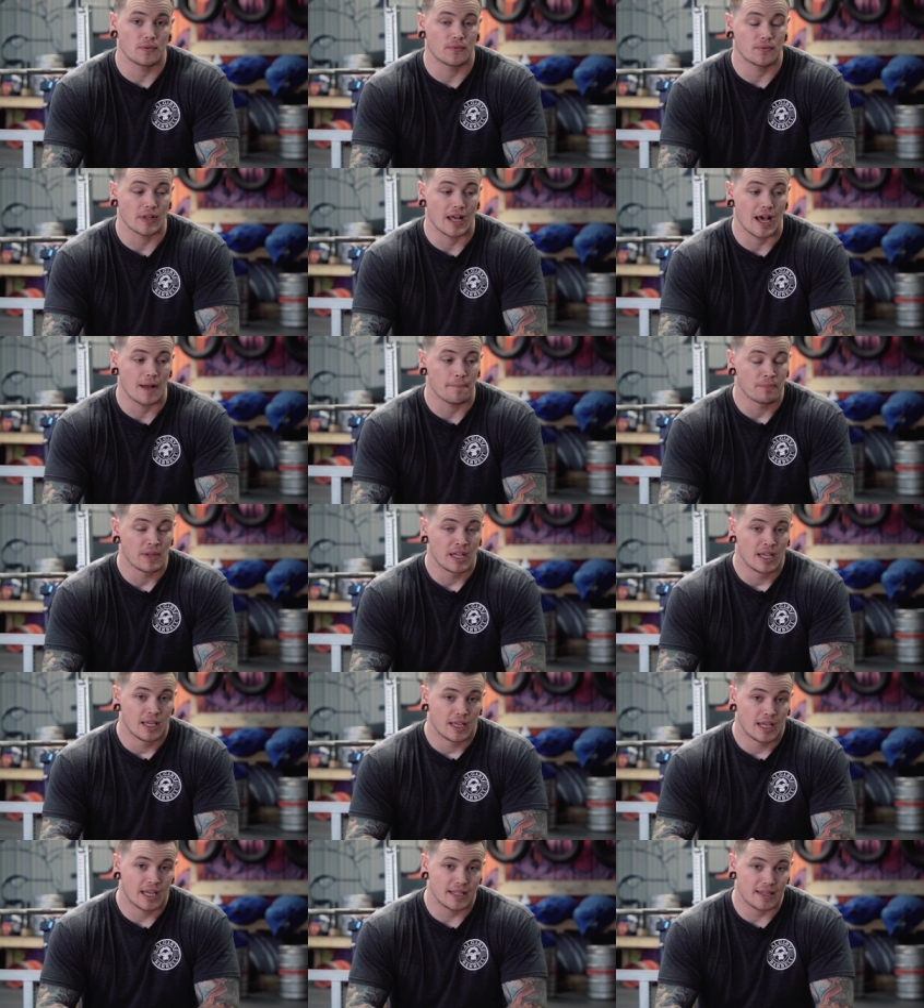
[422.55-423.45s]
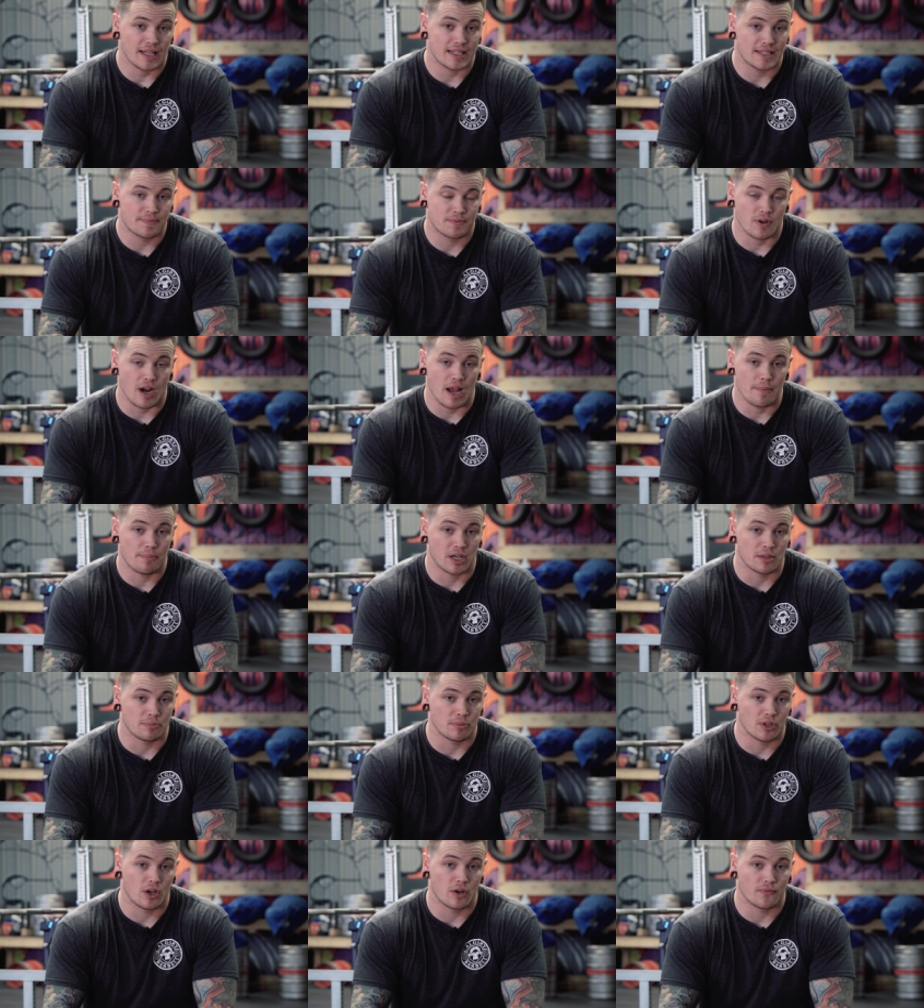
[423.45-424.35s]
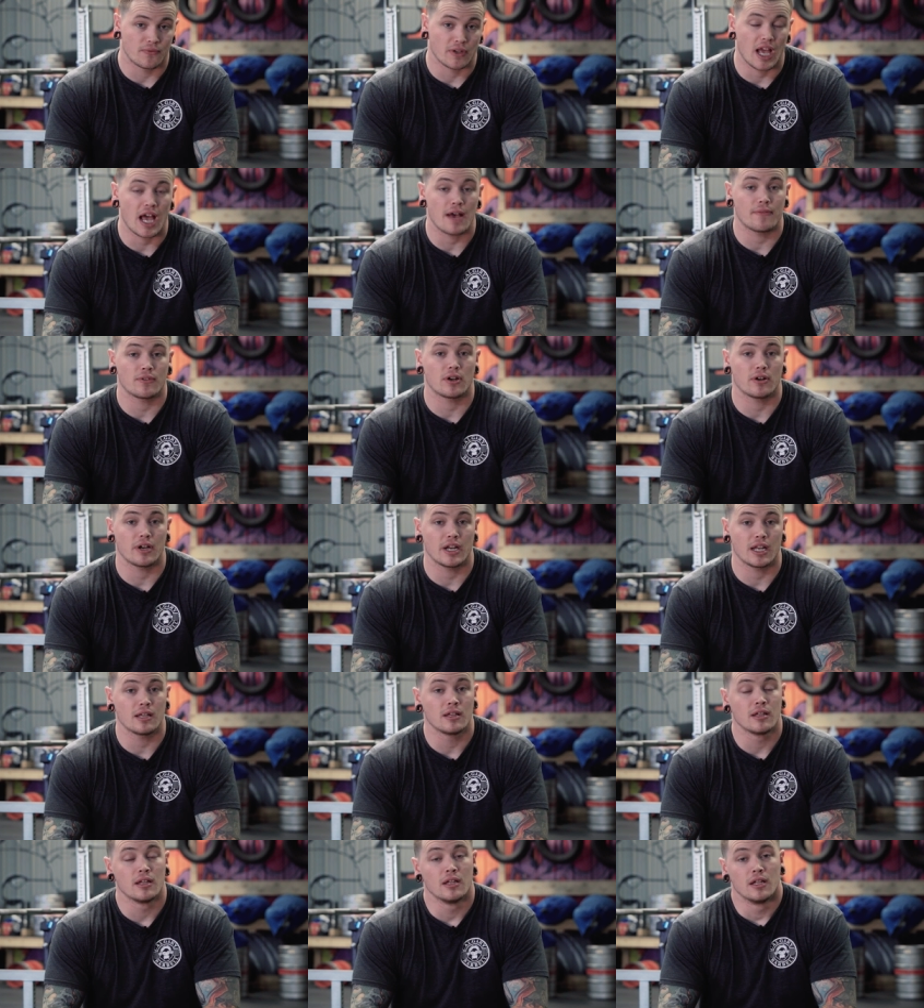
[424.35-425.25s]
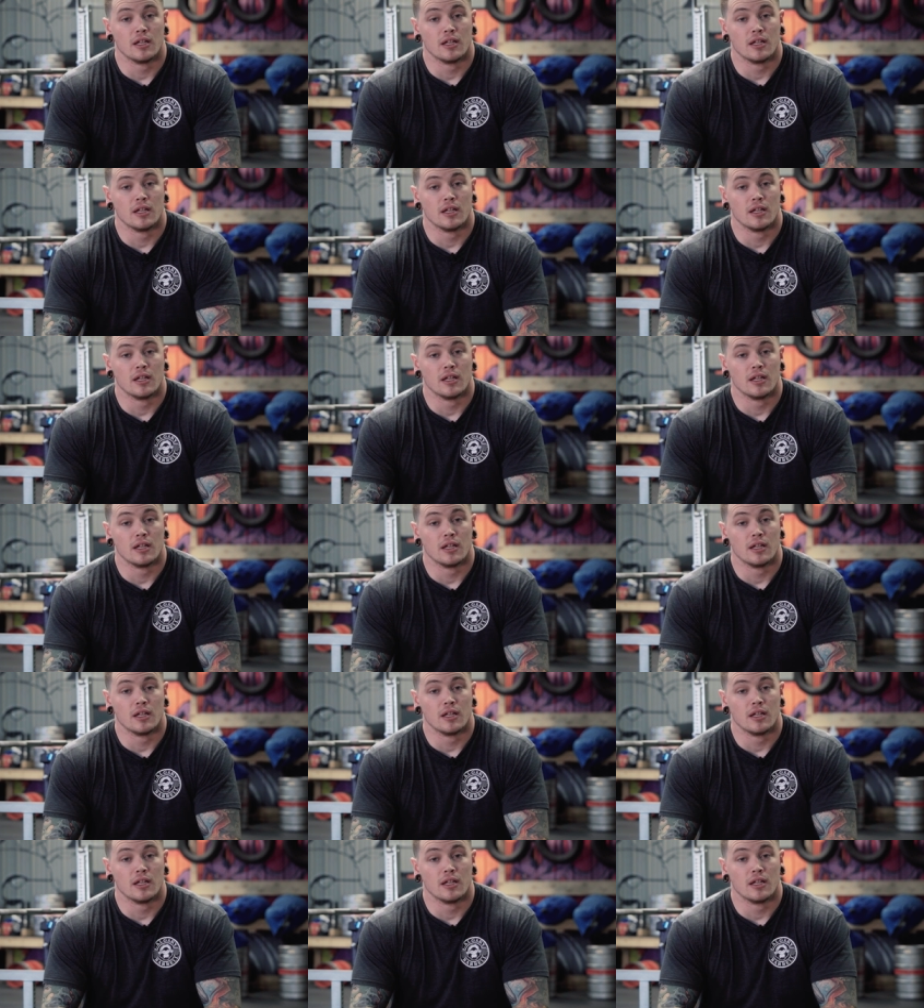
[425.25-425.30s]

tuned for that. Hit that subscribe button below if you haven't already.